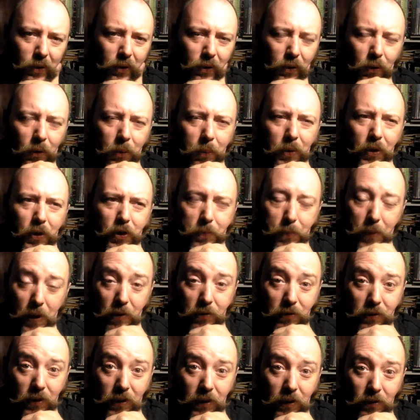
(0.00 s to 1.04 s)

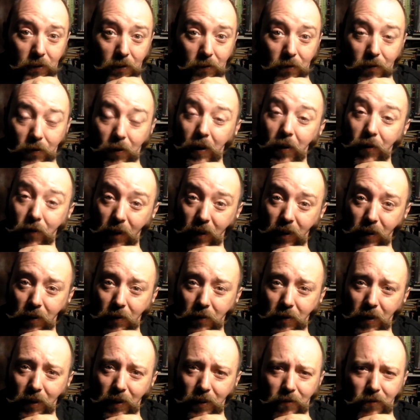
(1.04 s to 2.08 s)
Lawnboyspost1975, thank you
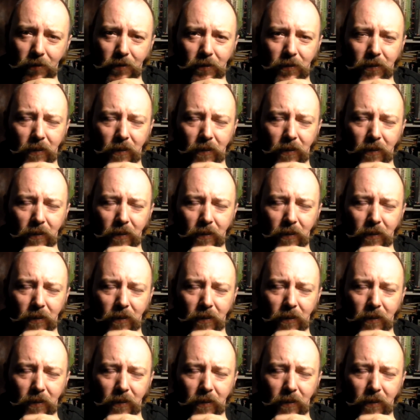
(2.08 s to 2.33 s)
Dave,